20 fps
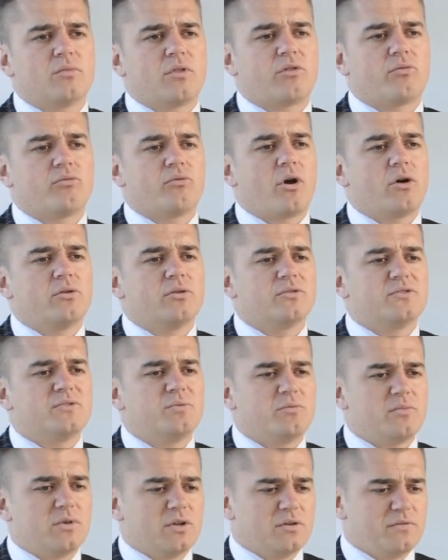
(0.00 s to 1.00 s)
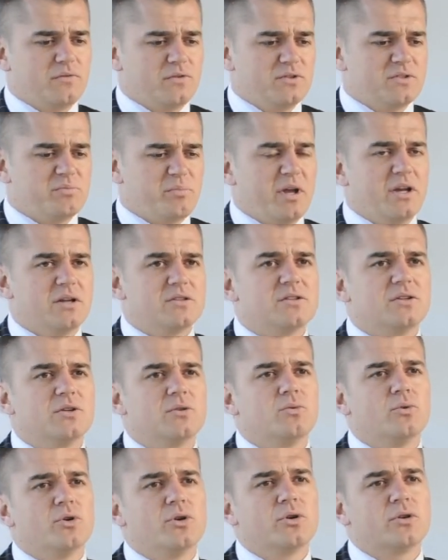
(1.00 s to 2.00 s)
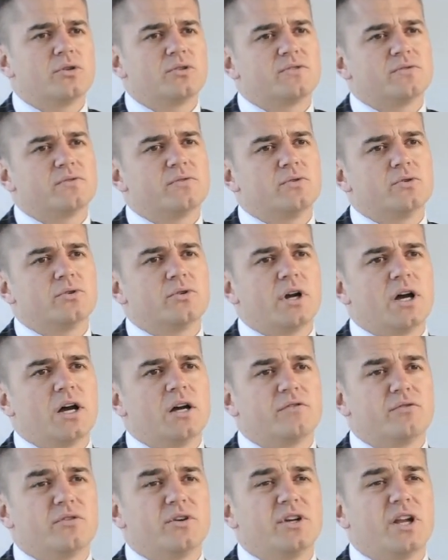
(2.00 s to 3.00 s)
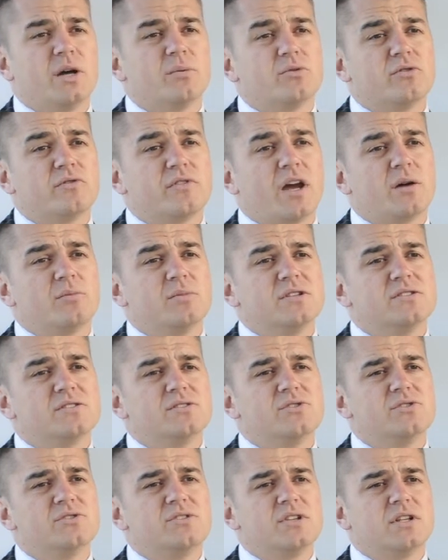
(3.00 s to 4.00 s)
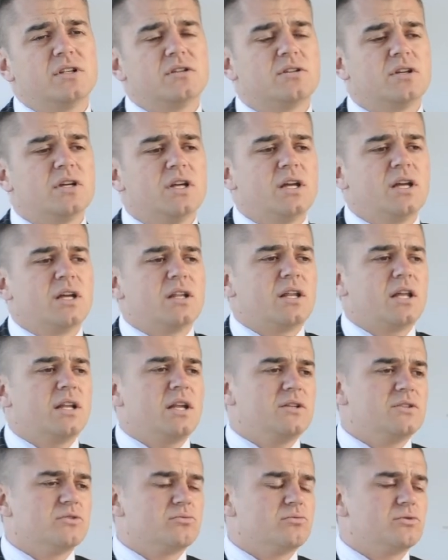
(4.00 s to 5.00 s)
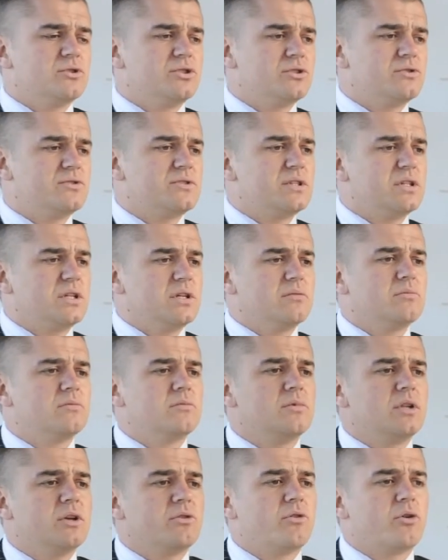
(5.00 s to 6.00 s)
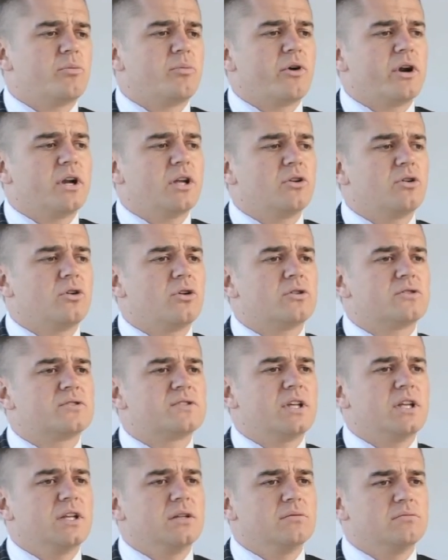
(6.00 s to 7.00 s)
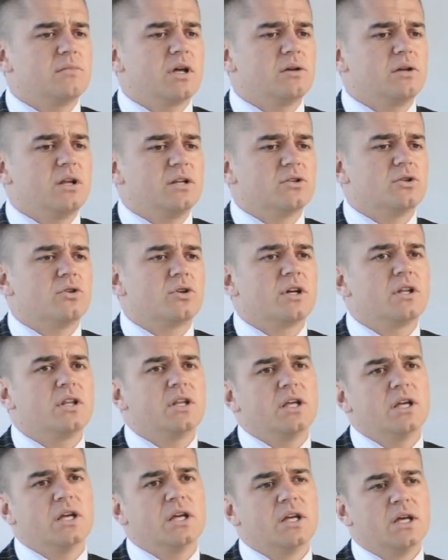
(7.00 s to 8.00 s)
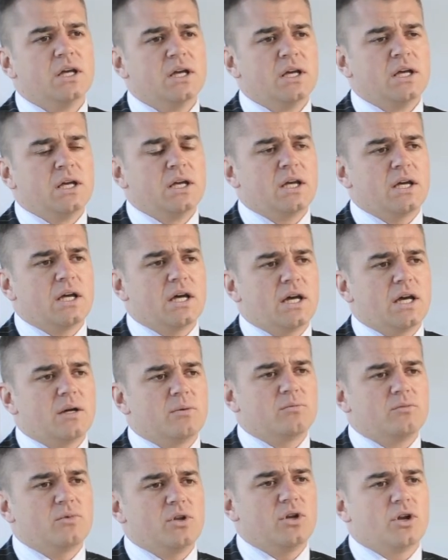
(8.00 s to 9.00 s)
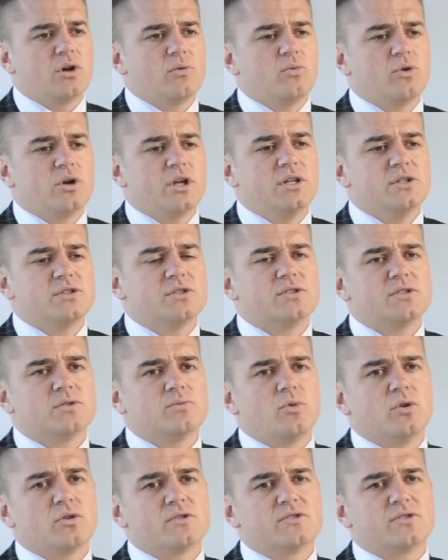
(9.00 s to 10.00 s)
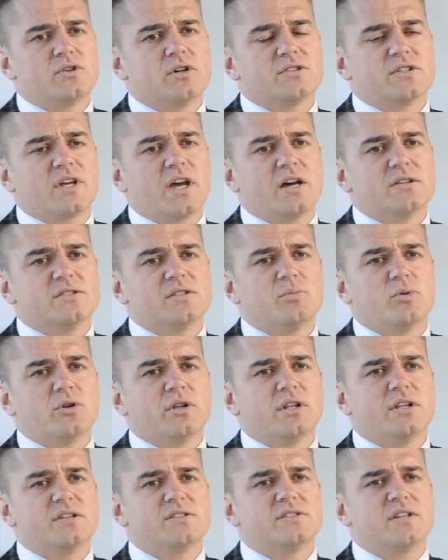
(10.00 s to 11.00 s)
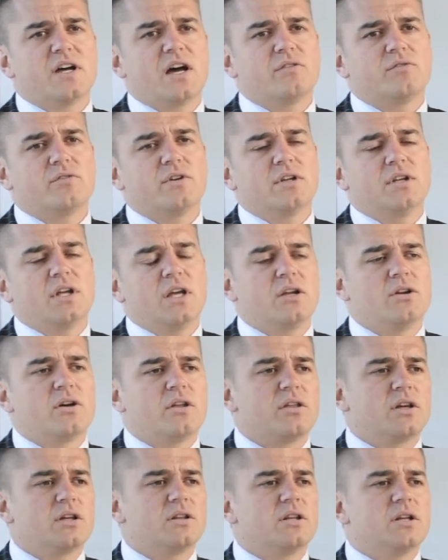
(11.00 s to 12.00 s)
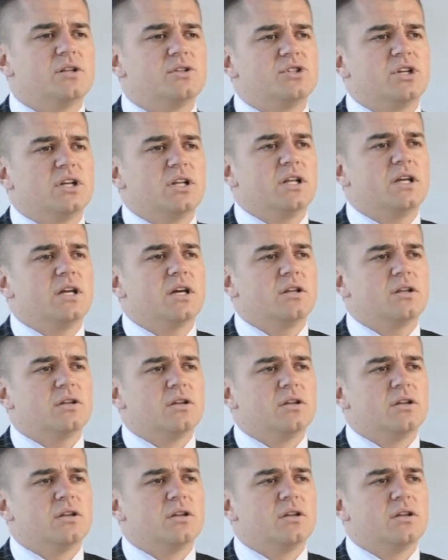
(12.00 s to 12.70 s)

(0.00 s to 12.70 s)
thrown a few spanners in the works for a number of companies in New Zealand. They need to reduce their operating costs. They need to look at their what engines and what size cars they're putting their staff in, and I think that Geely